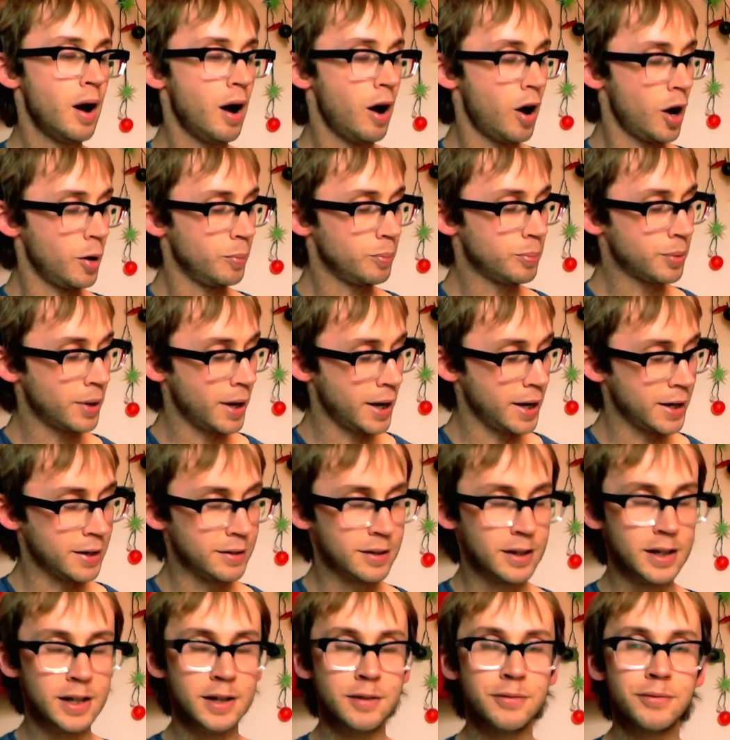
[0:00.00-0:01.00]
I'm
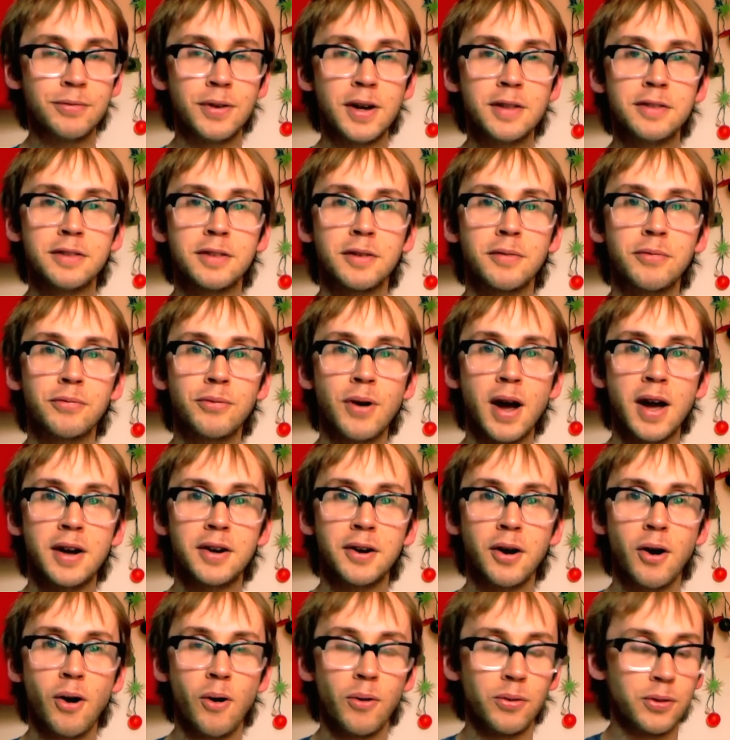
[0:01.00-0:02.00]
playing the 5th
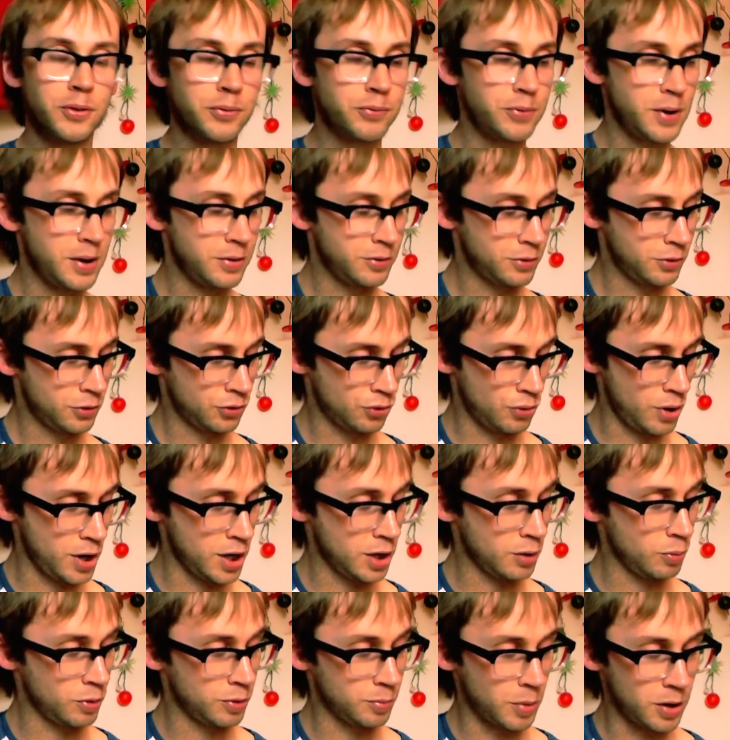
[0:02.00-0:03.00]
fret on the 5th
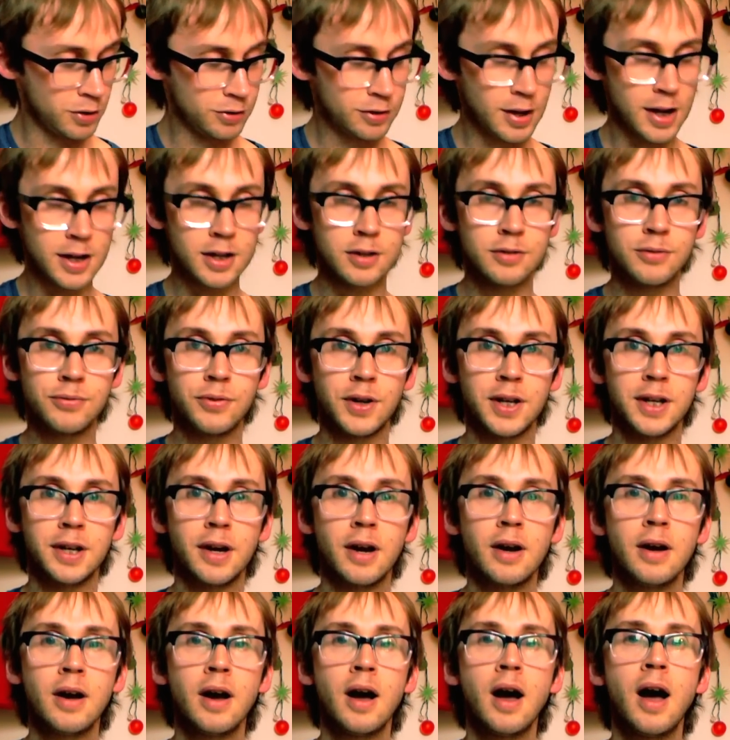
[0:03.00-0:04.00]
string with my second
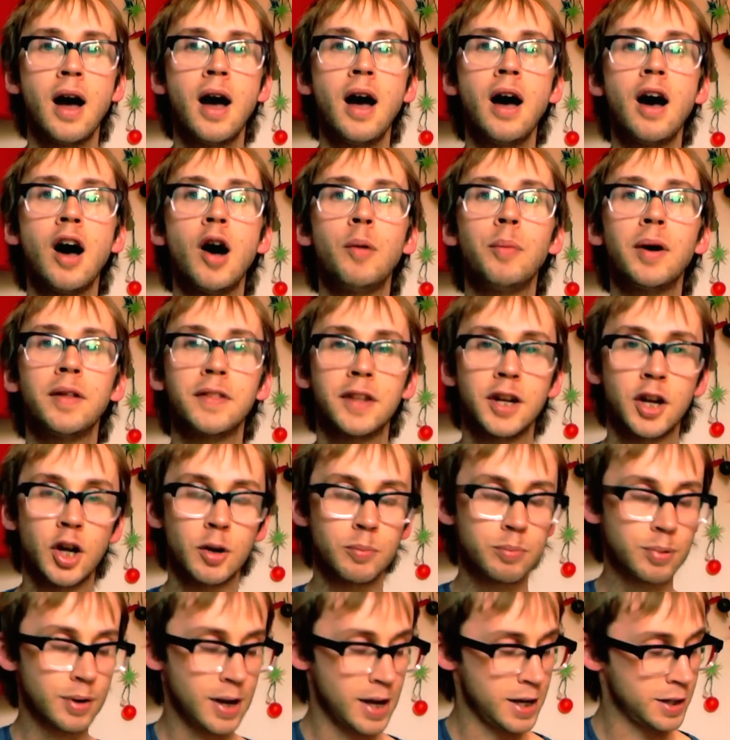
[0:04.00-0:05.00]
finger, and then
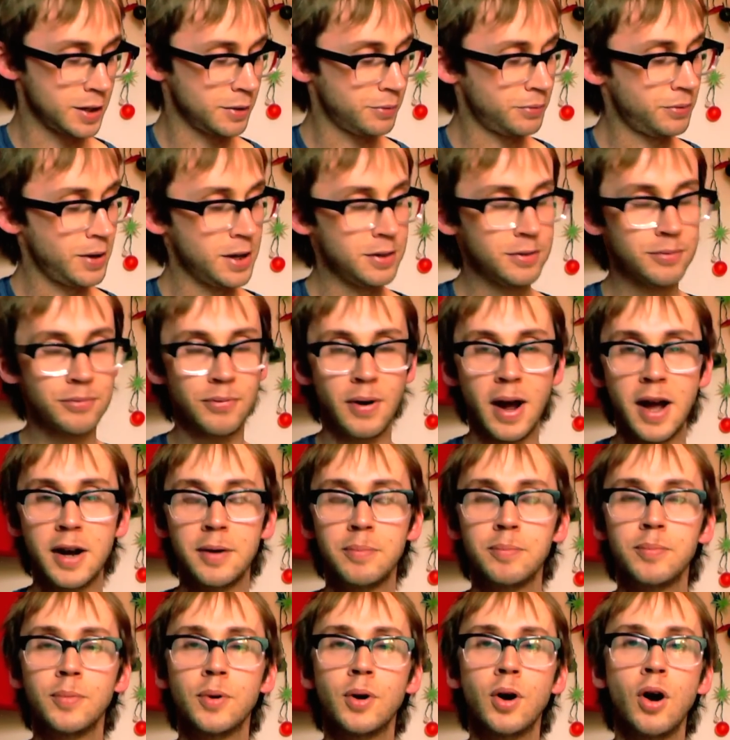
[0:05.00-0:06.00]
I'm playing the 5th fret
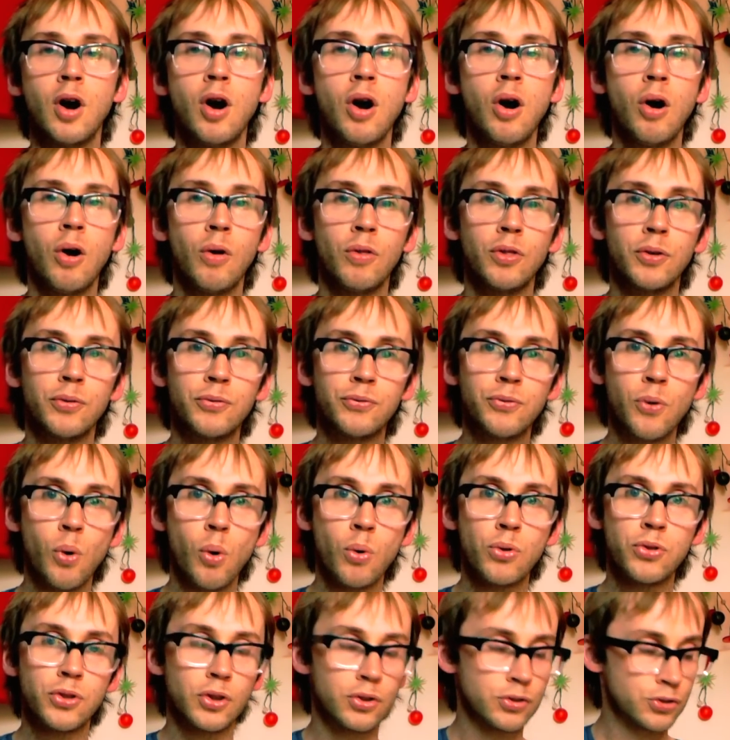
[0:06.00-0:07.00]
on the
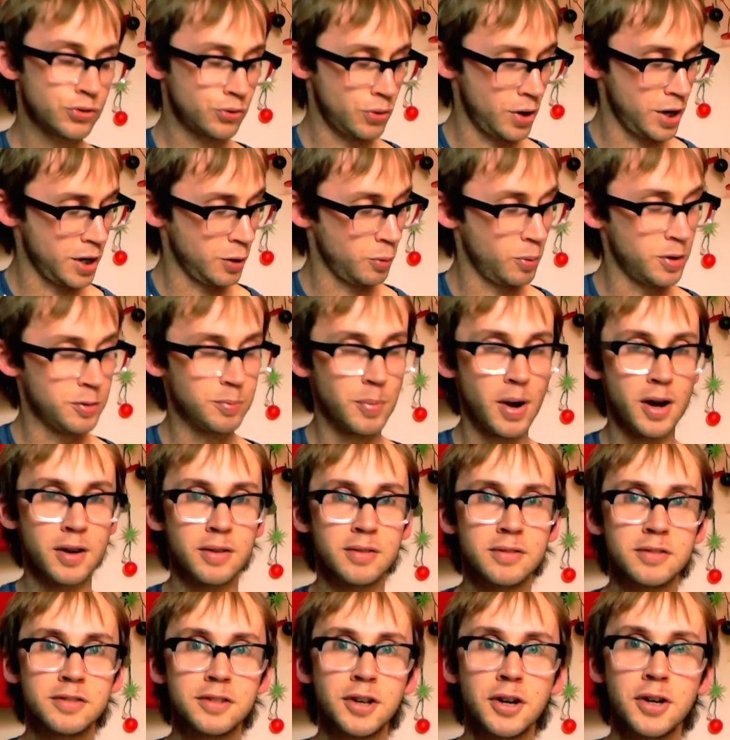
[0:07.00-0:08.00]
4th string with my
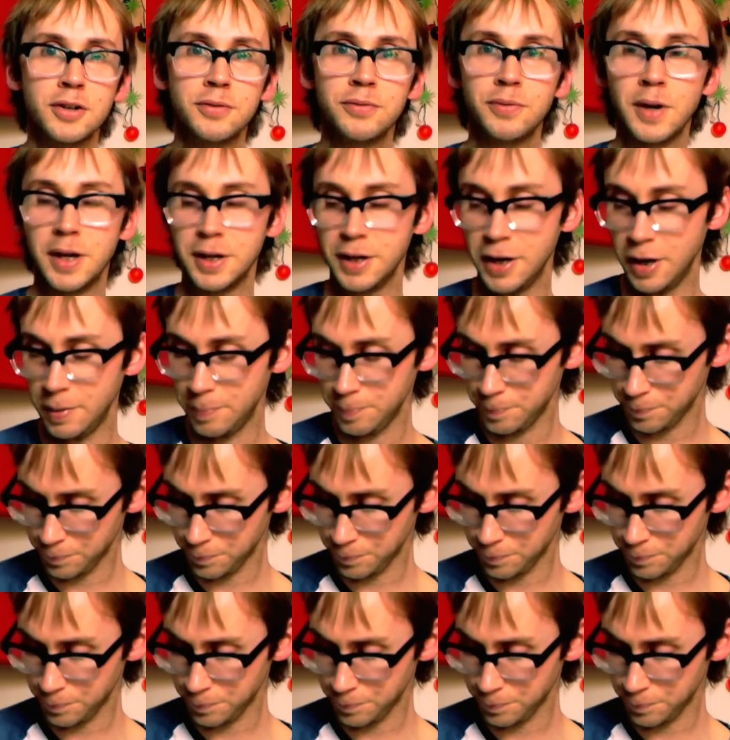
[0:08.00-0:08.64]
third finger.